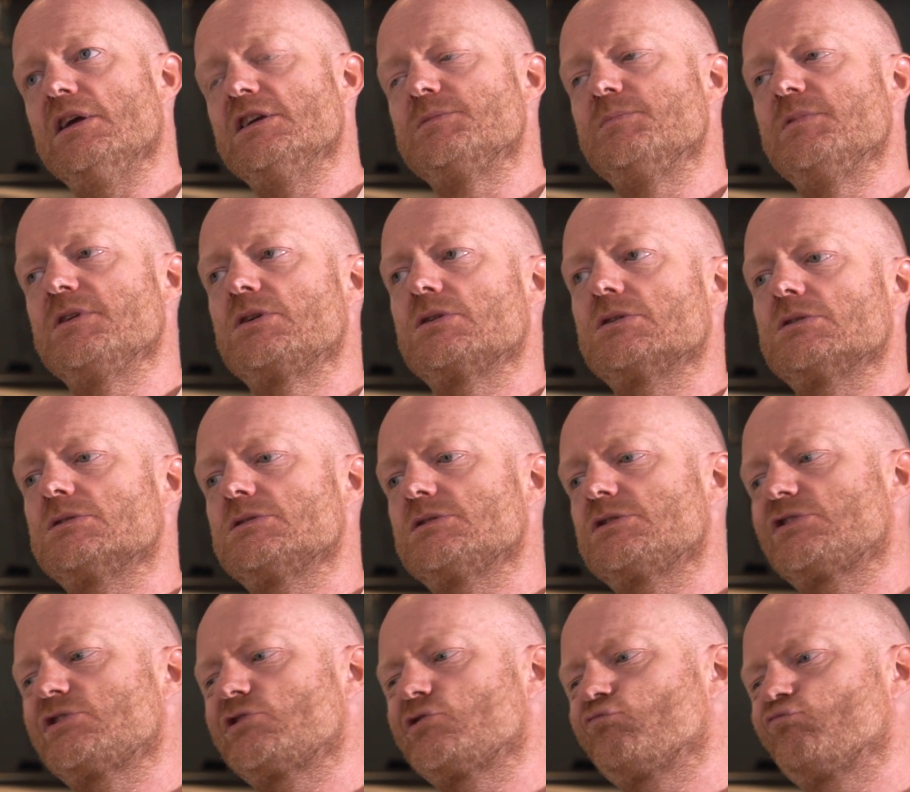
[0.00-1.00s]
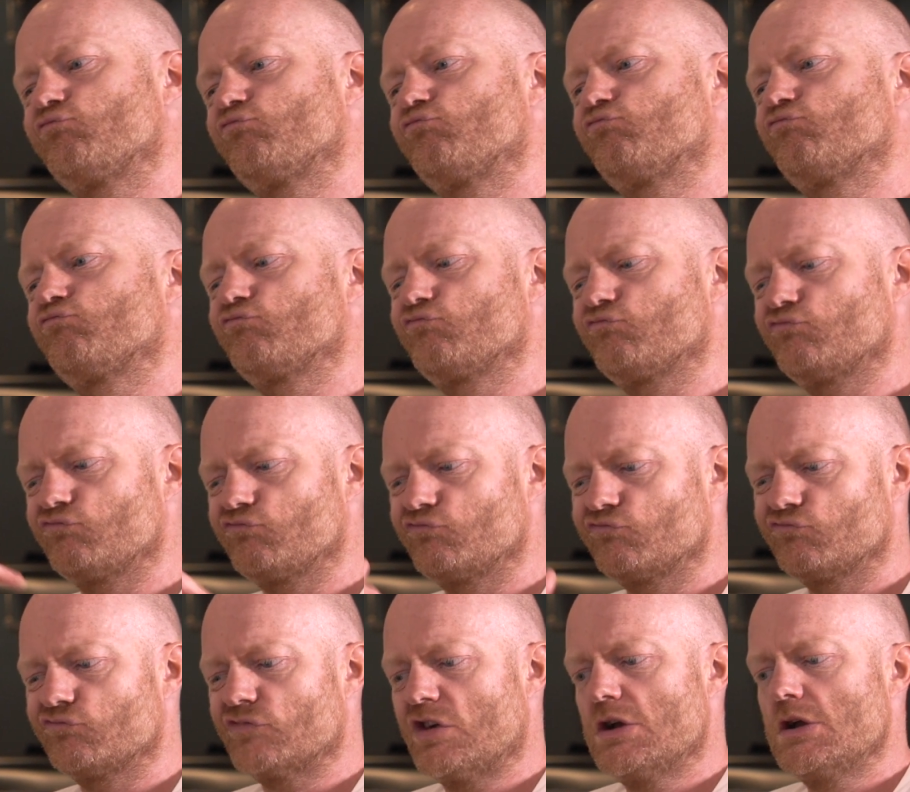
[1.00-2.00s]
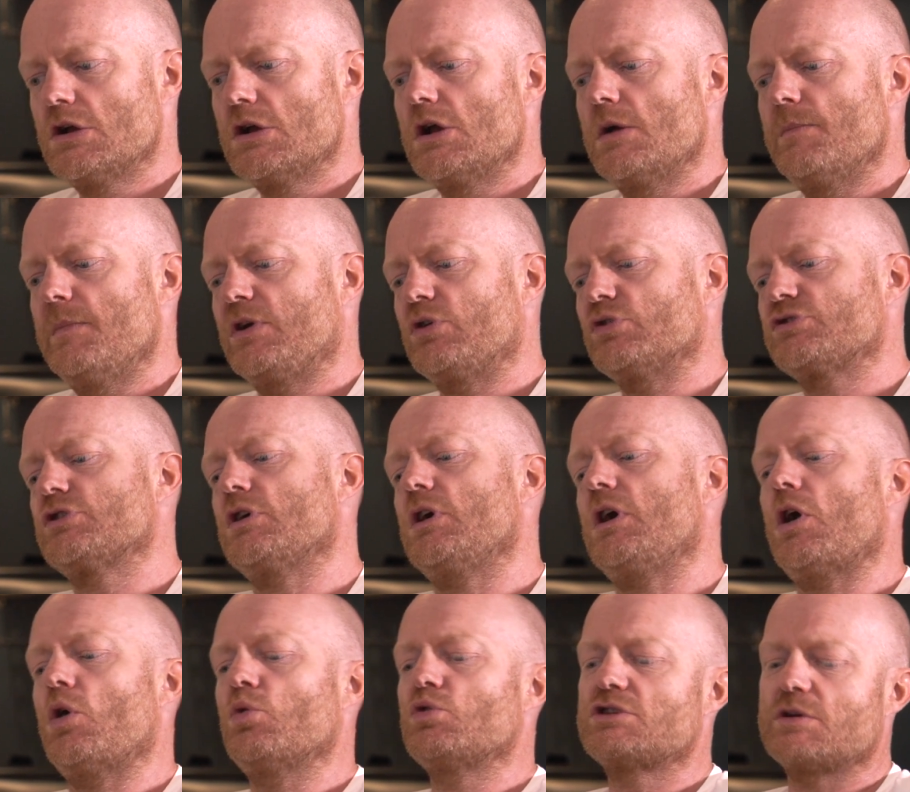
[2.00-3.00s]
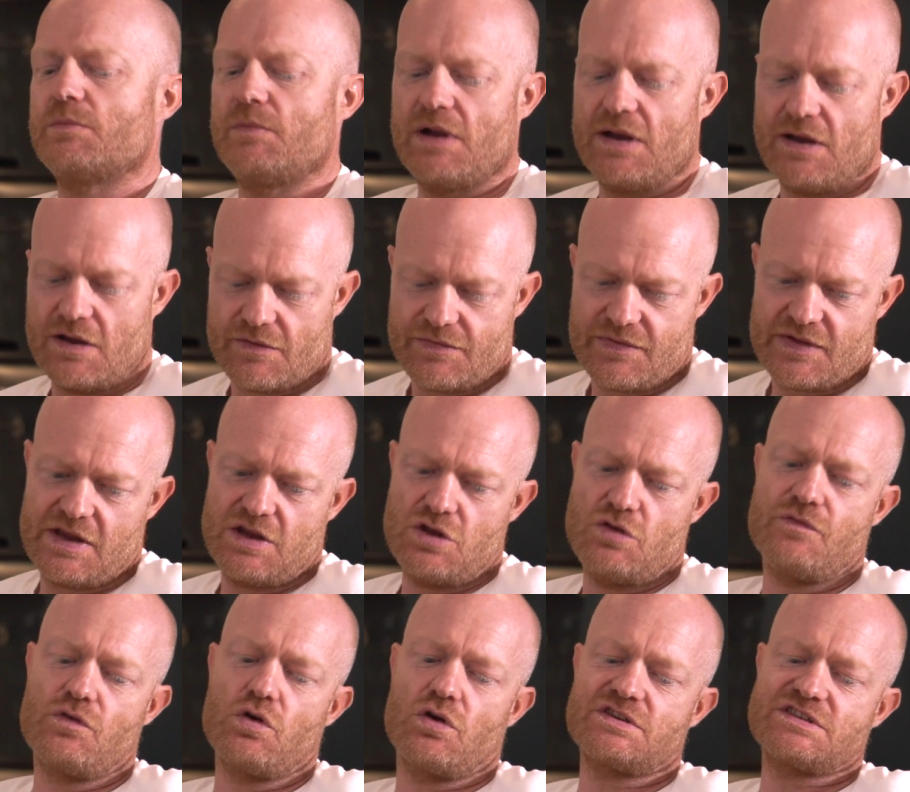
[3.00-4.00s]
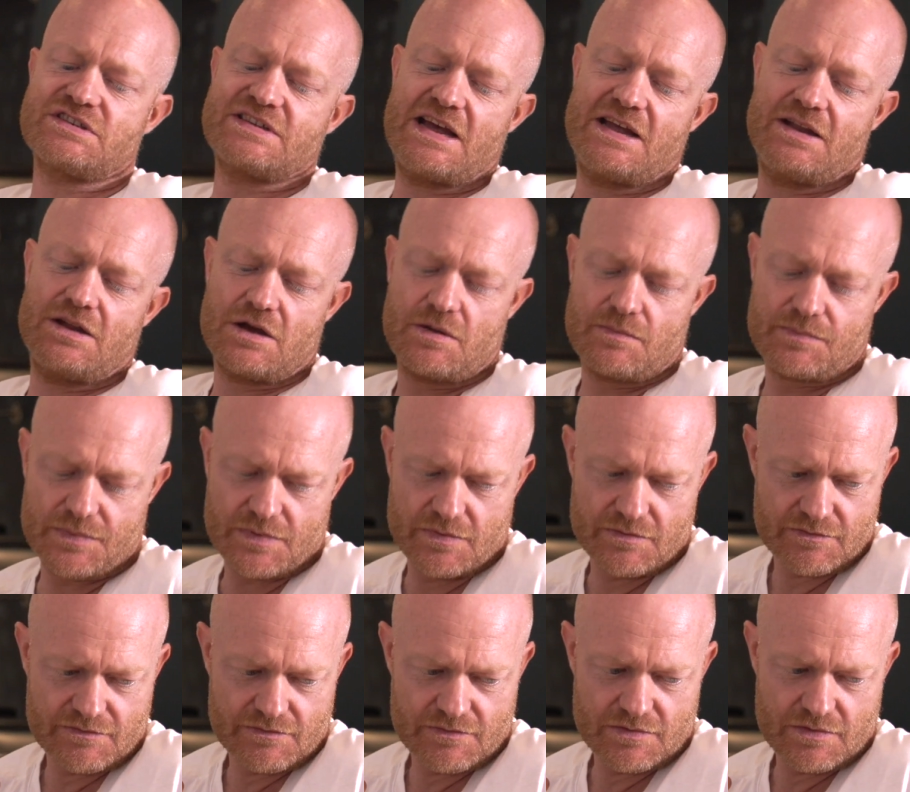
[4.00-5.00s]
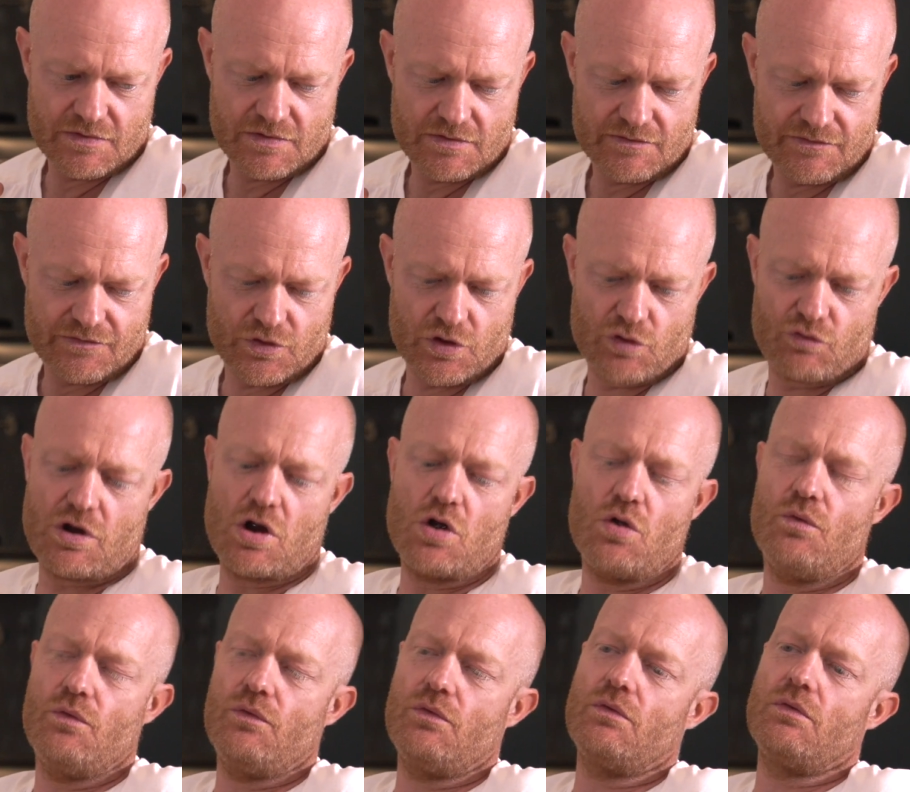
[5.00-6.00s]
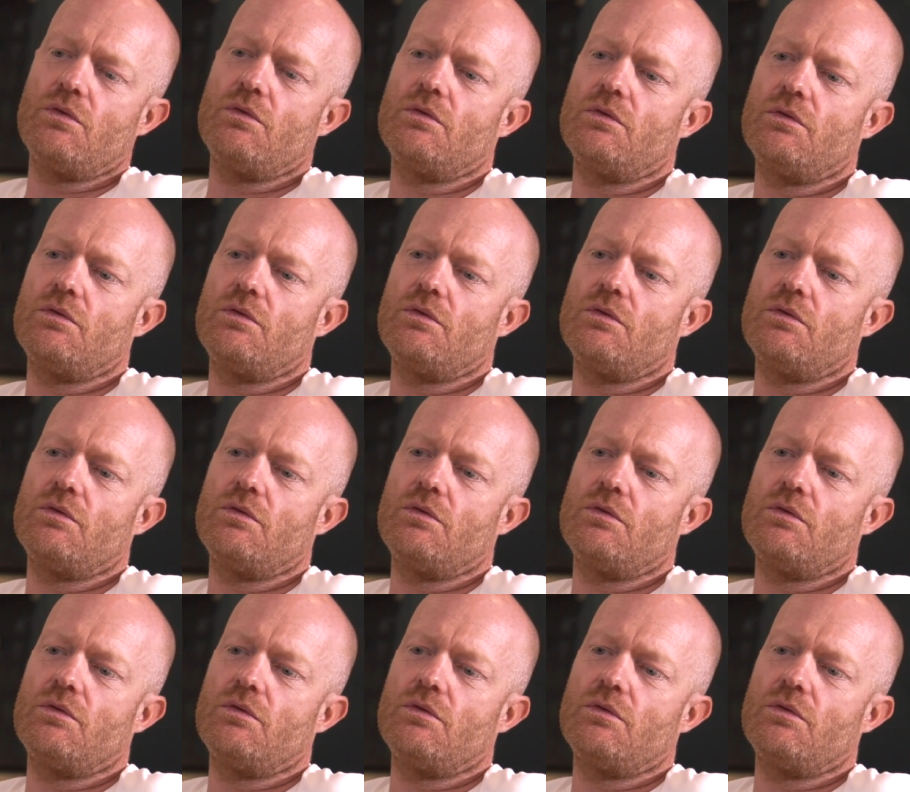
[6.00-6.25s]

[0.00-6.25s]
is because ultimately I think you've got to stand up for your own.